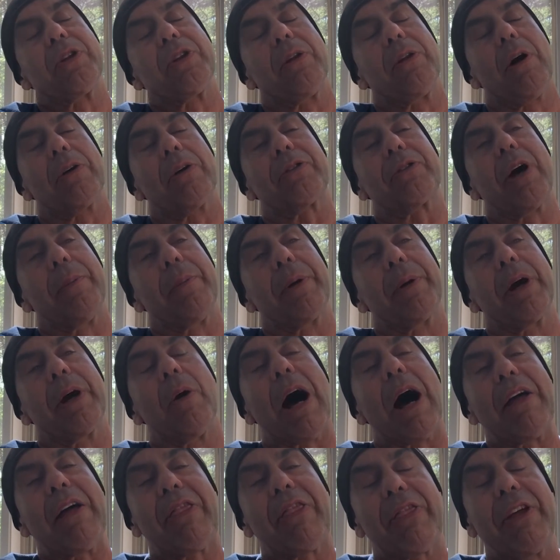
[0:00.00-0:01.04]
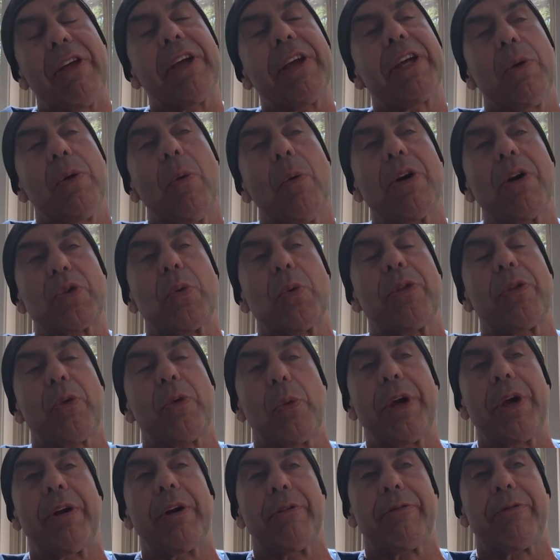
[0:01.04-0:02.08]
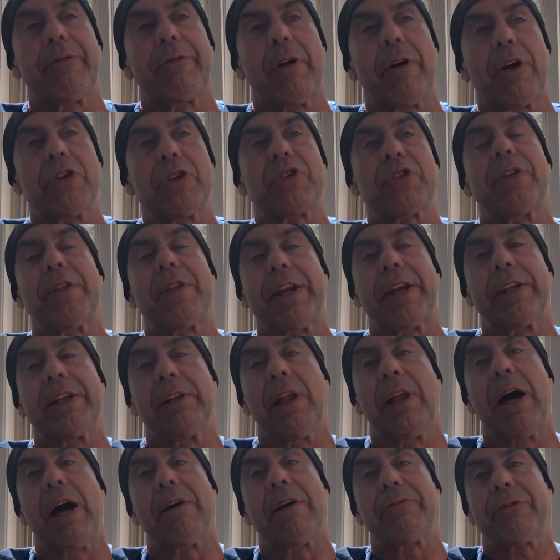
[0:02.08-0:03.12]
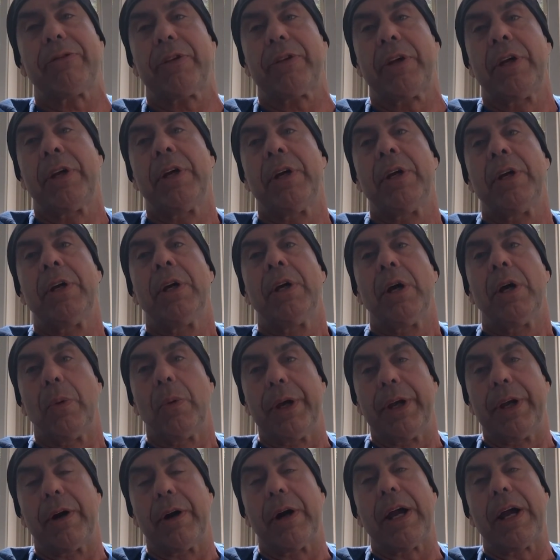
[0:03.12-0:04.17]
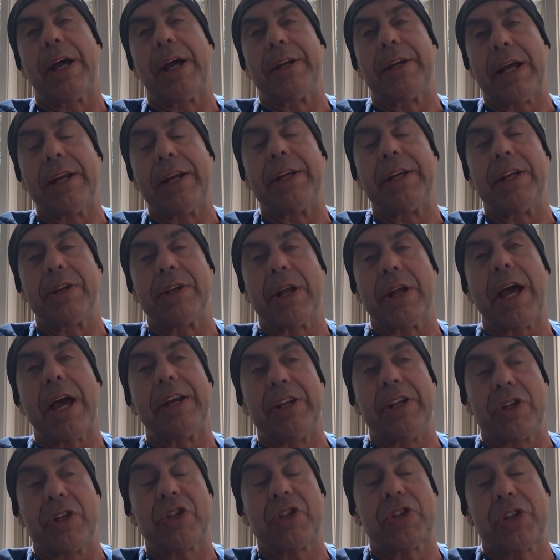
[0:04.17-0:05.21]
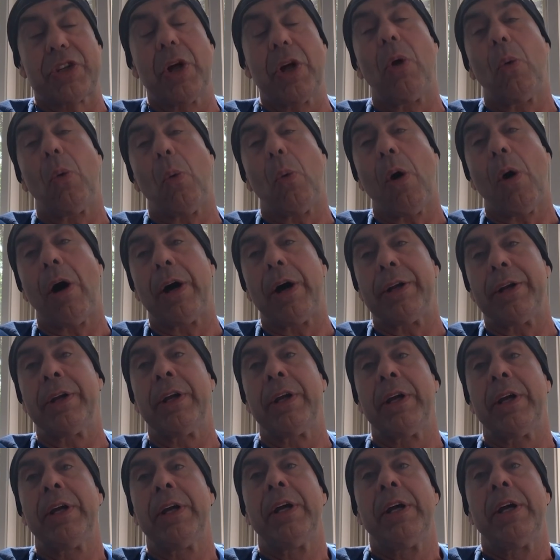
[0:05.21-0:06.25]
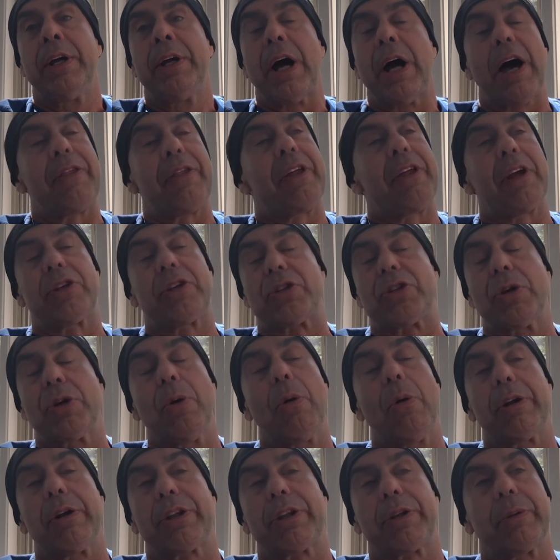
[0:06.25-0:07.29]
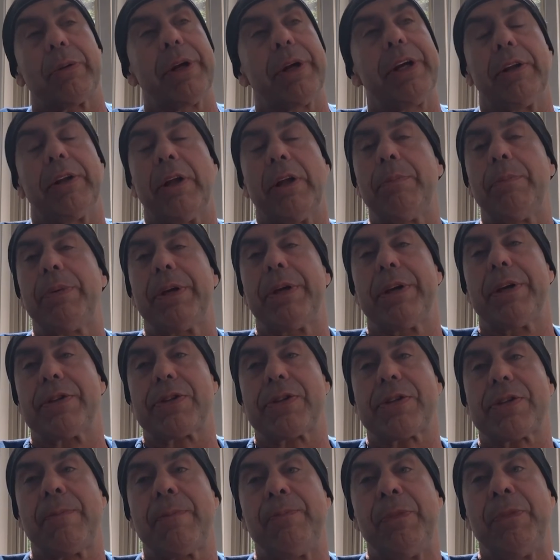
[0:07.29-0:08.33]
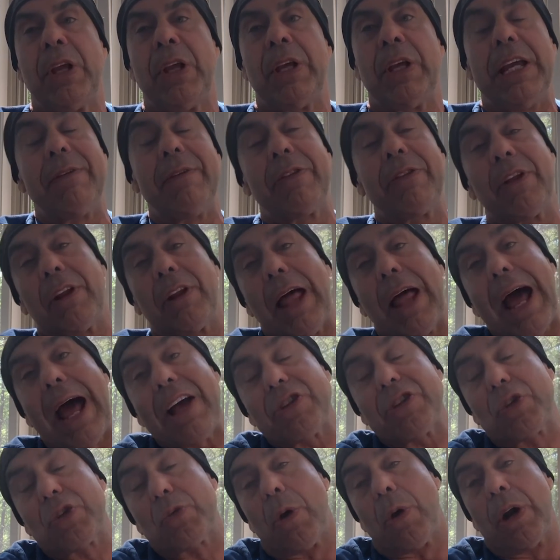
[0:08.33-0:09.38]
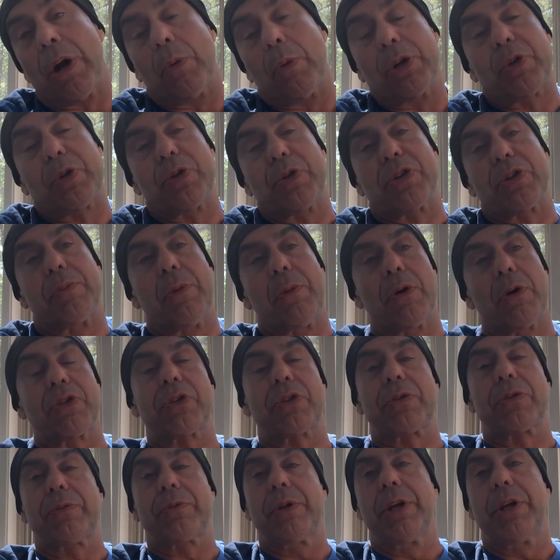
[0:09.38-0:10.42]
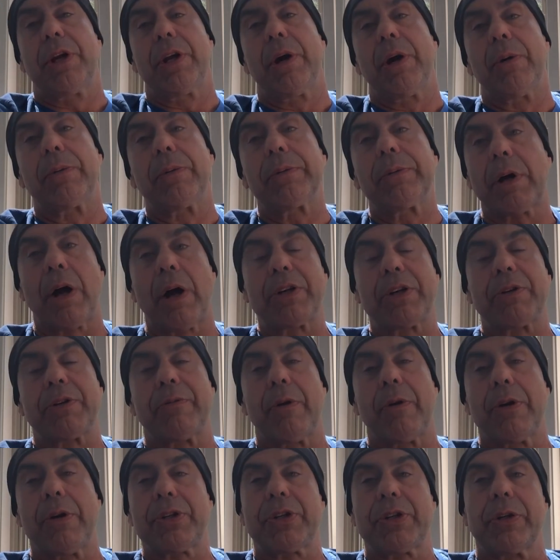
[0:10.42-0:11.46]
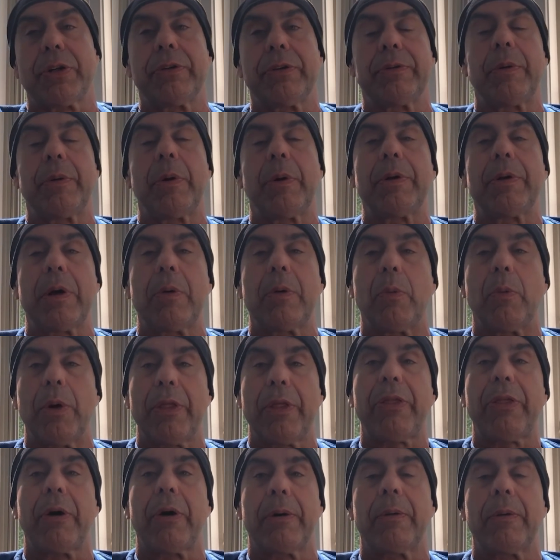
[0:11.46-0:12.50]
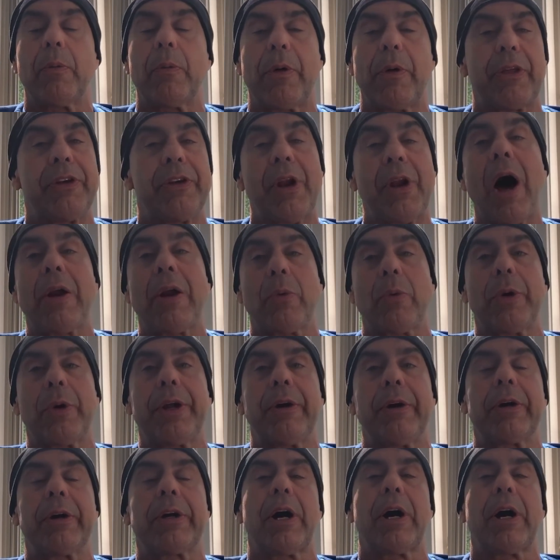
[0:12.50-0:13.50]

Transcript: was a long time ago. I think he was with Weider first and then he left Weider and, and he and he still won I think two or three Olympias even the last one, which was the most you know controversial with a with a non-Weider